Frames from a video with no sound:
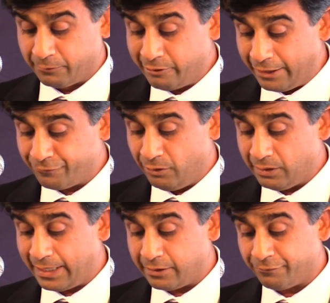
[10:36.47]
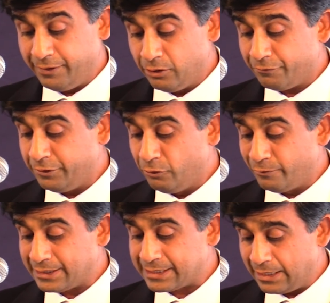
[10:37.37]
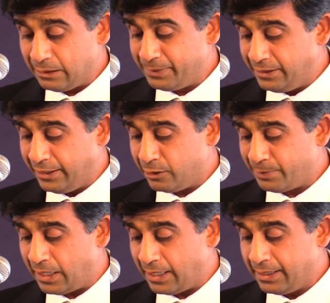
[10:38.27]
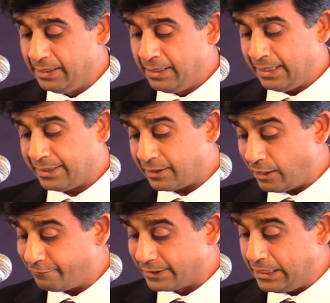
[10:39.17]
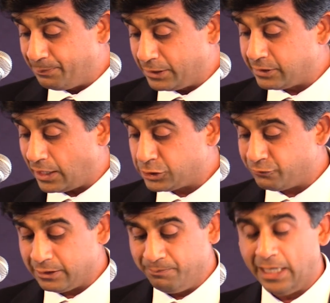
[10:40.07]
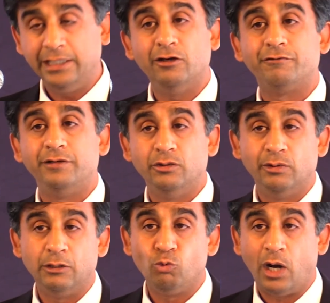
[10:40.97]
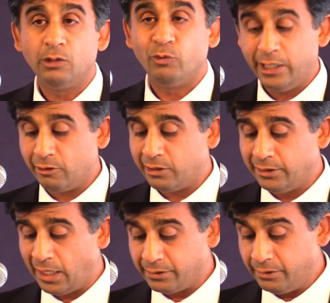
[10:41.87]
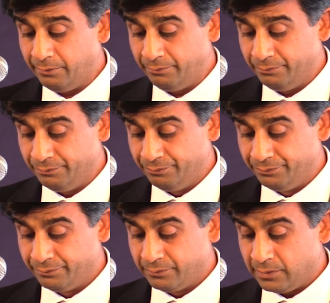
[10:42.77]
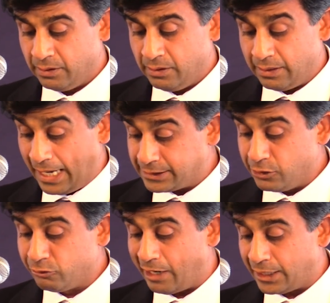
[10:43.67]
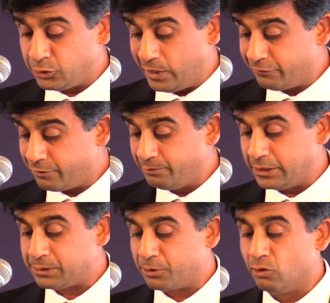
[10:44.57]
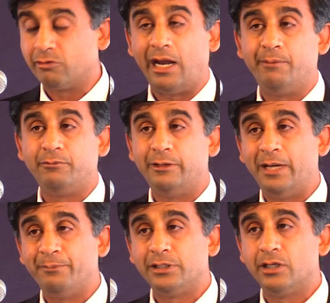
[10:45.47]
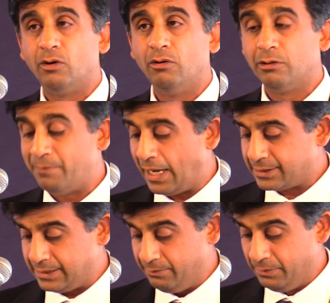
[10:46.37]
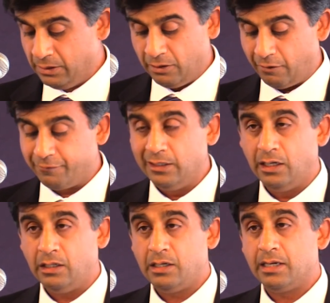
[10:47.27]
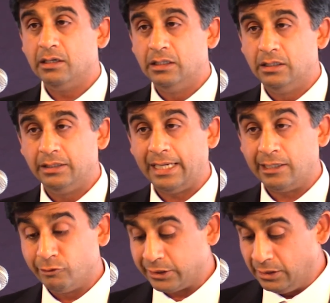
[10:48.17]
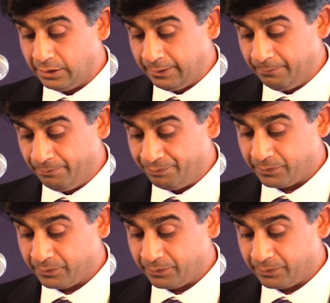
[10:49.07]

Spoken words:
I'm grateful that a few of you will still be nearby and that I will keep in touch with many of you in one way or another. As you graduate from this program, remember the old maxim of learn, earn, and return.